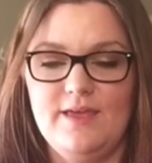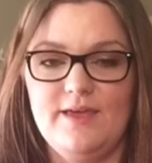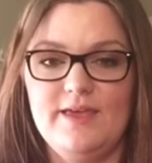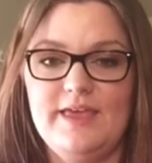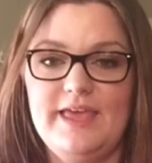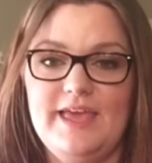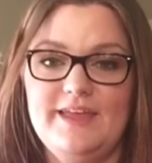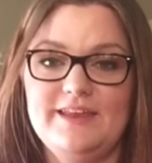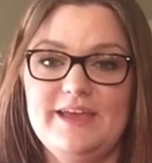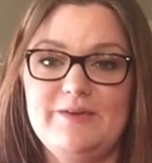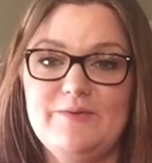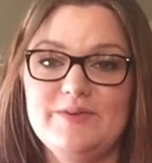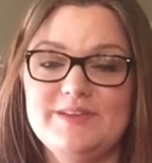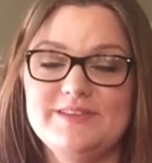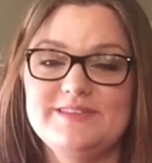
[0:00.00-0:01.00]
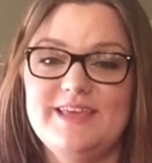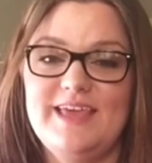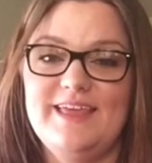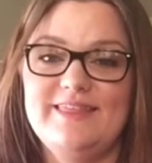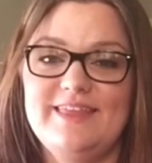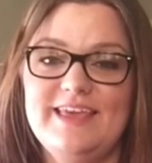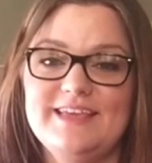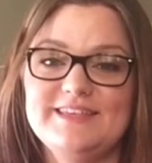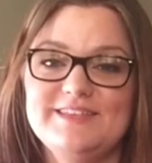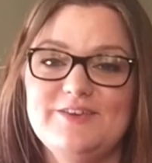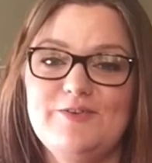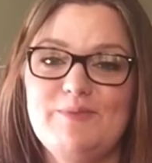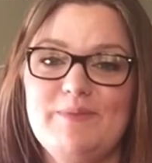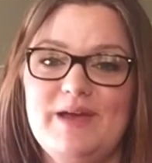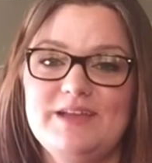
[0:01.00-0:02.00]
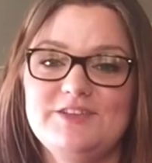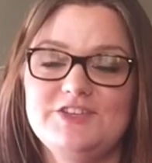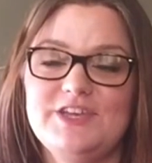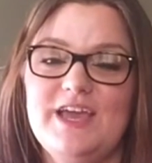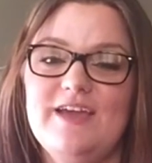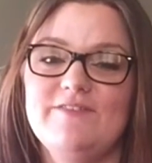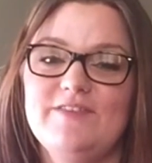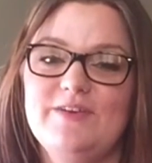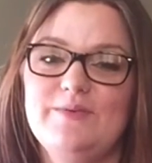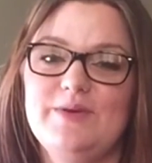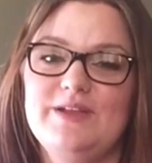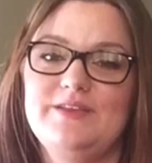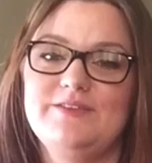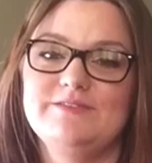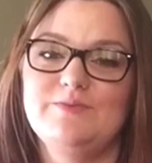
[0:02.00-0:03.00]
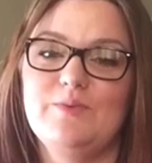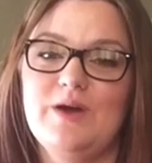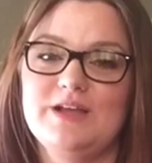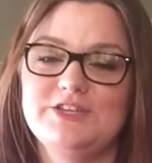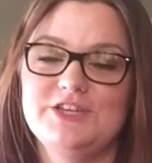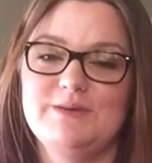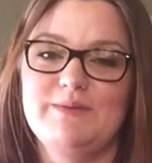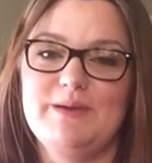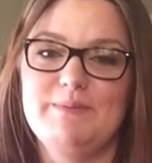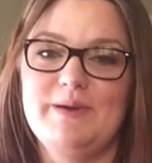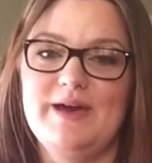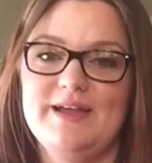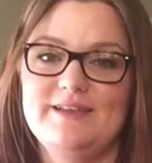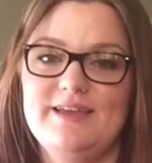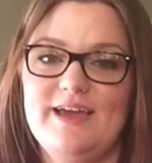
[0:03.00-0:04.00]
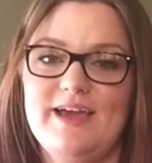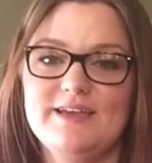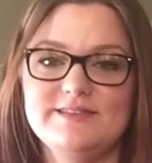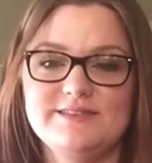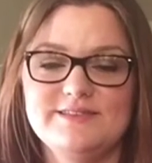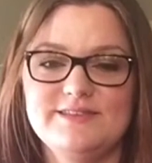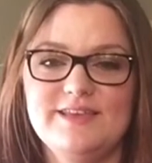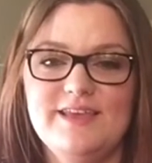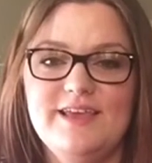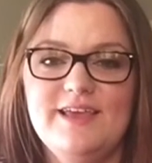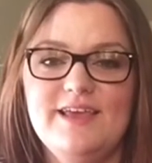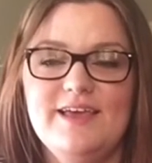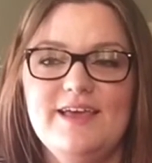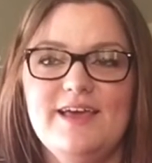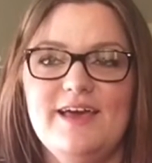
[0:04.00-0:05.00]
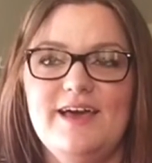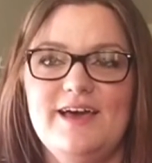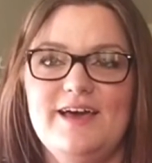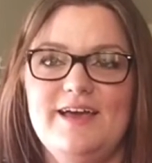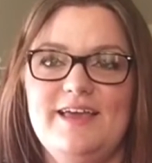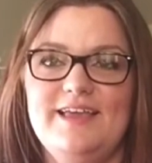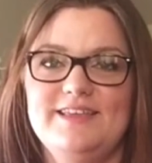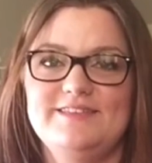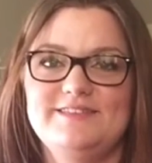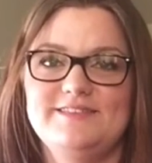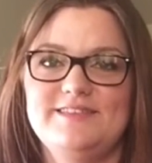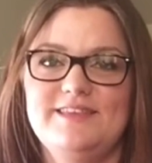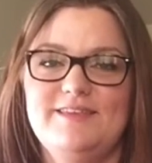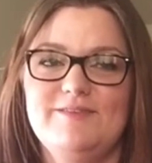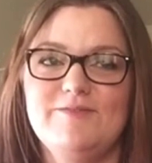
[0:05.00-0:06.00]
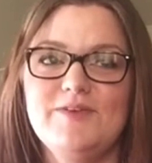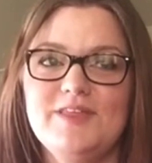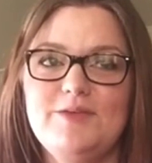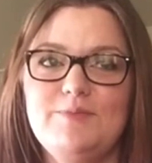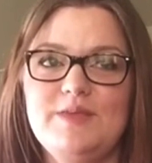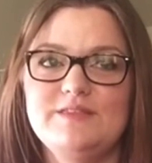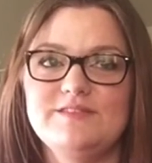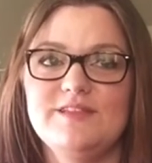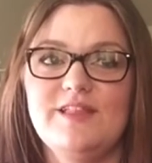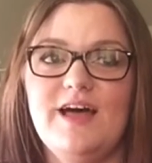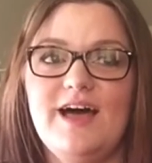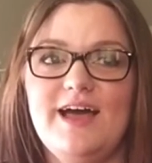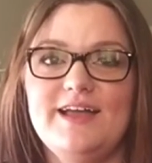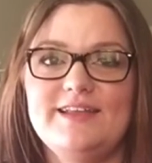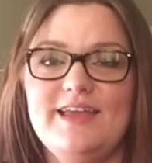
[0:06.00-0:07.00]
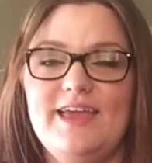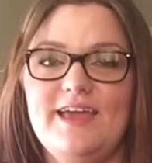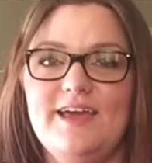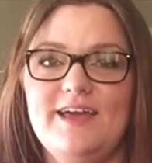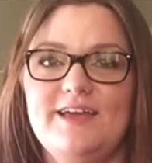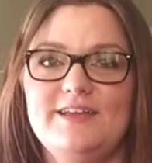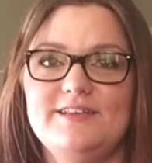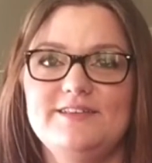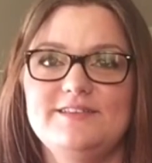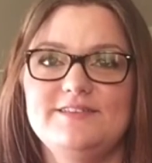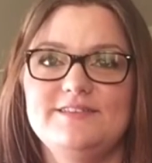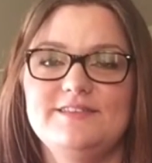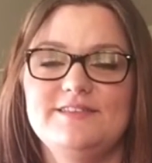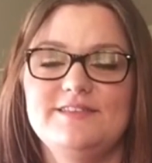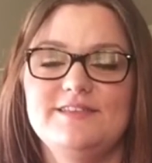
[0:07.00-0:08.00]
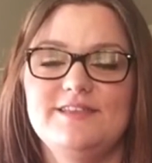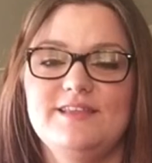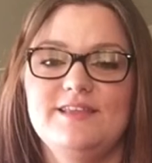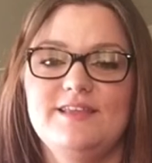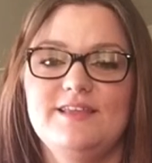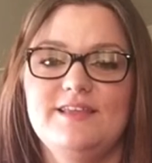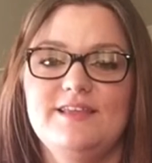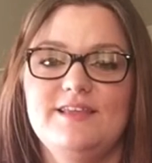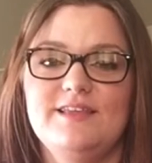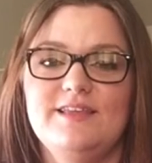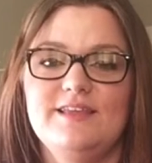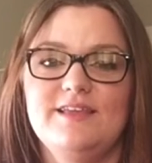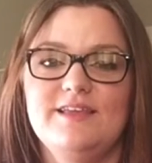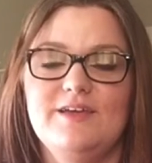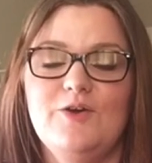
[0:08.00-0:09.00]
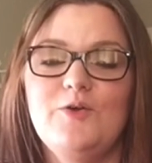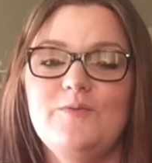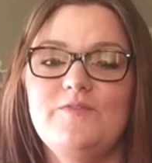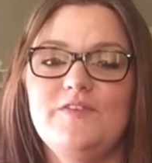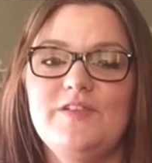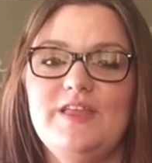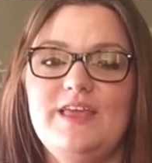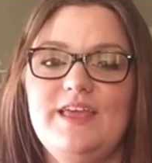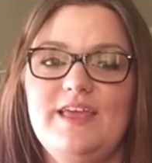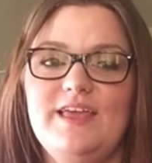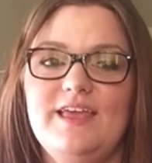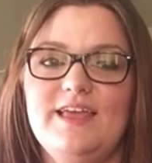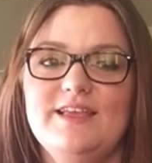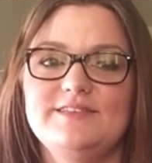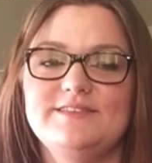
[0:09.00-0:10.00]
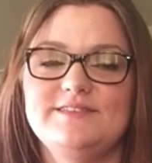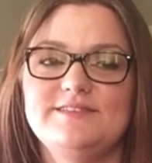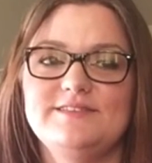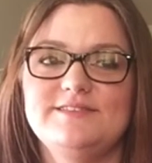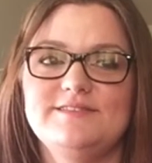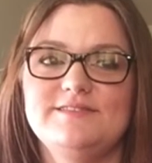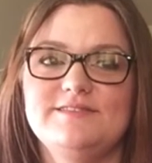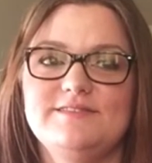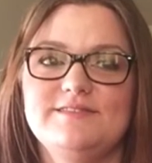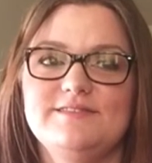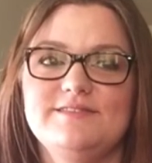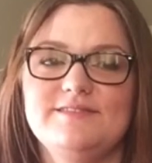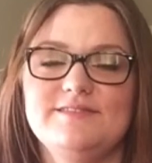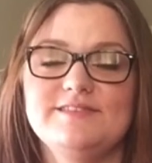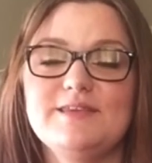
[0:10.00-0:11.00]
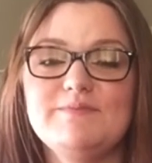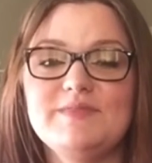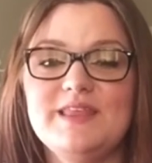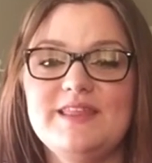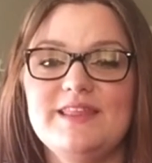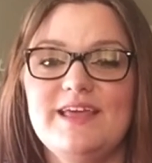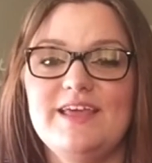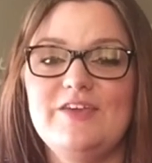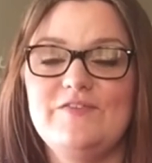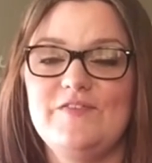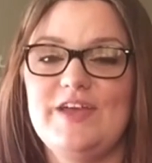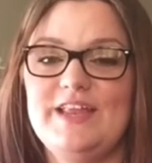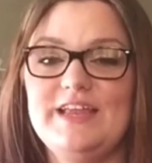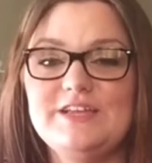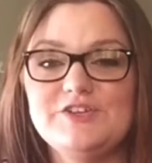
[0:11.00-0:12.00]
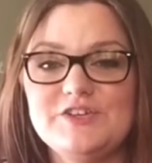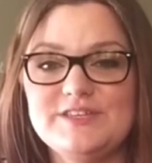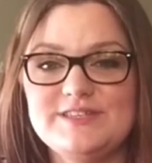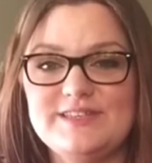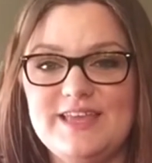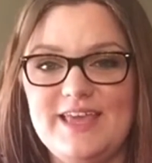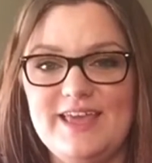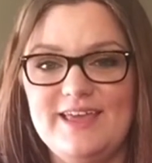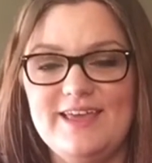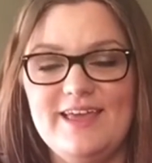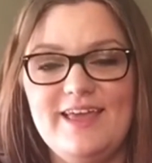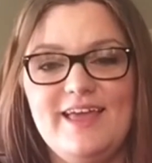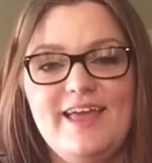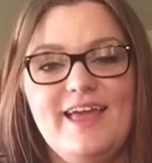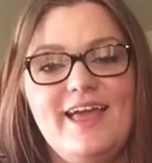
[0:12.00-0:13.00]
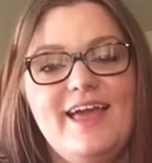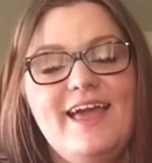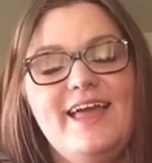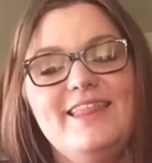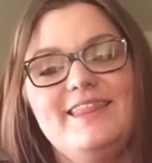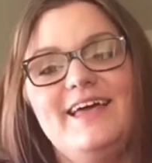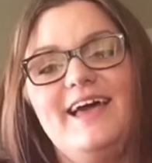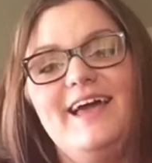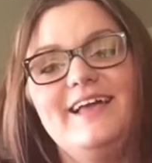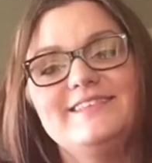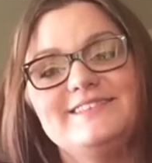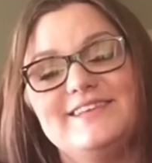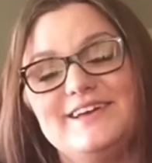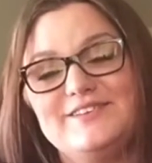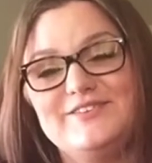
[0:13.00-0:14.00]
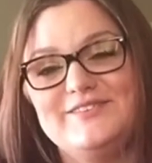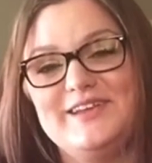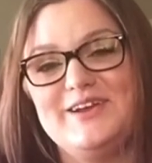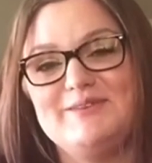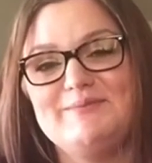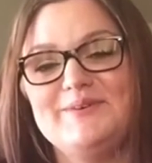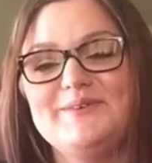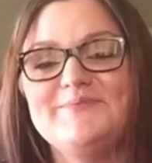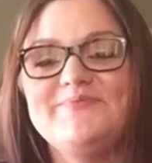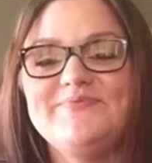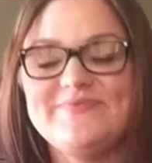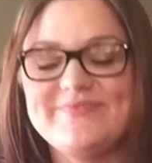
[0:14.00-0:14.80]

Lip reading: Again, I want to say thanks so much to everyone who's watching my podcast. It really means a lot, and hopefully it's something that you find interesting and that it's not too terrible.